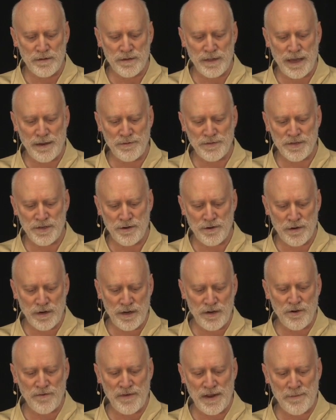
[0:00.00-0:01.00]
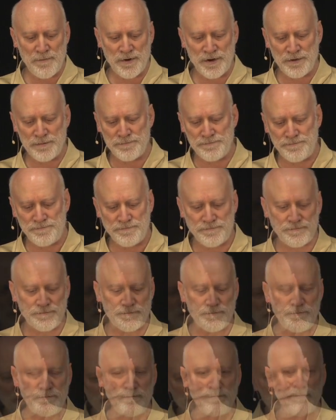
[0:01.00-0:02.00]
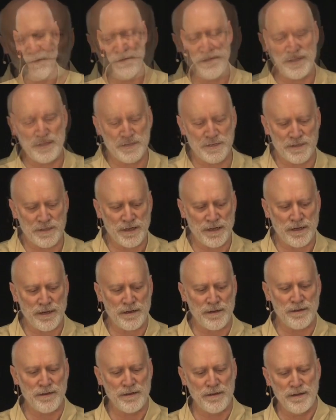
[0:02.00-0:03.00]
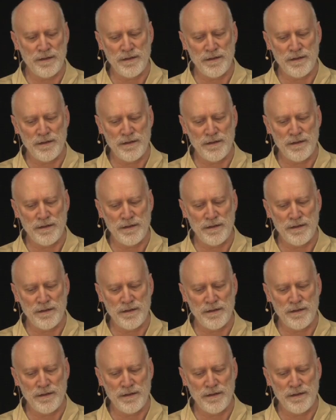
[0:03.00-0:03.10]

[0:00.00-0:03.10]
So that was in early November. This uh,